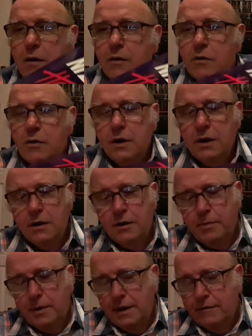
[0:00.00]
Right, now I
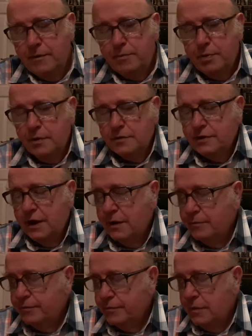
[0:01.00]
believe it pulls
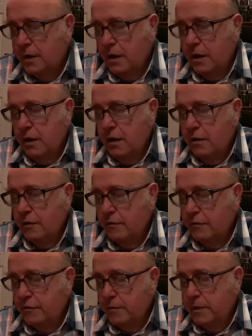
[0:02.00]
out
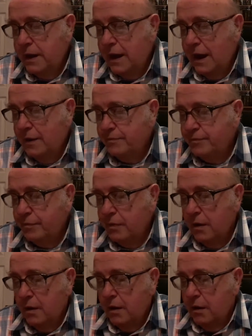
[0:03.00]
from here.
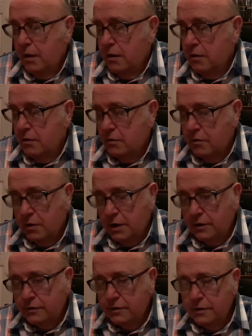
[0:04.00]

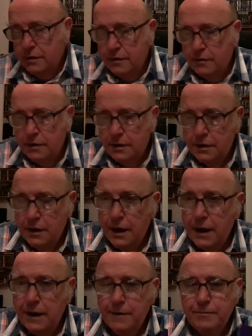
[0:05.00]
Right, okay.